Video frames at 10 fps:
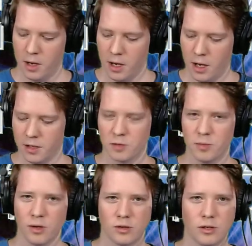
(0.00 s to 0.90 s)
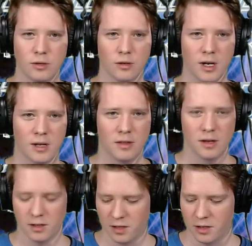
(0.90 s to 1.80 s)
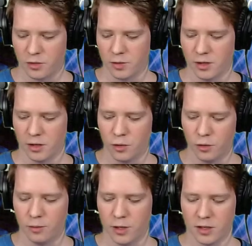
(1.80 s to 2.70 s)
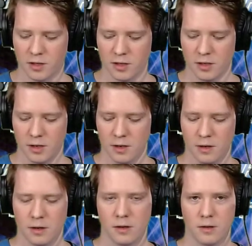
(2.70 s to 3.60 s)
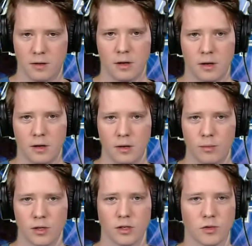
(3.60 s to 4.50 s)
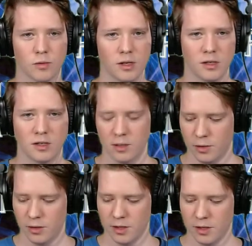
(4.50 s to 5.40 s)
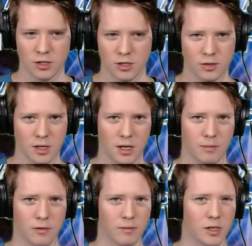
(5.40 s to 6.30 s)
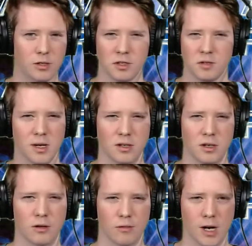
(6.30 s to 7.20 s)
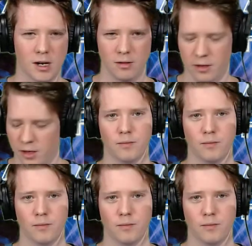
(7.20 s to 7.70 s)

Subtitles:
and this part too, I think it sounds really cool, but it's really simple, and this actually came from me just messing around.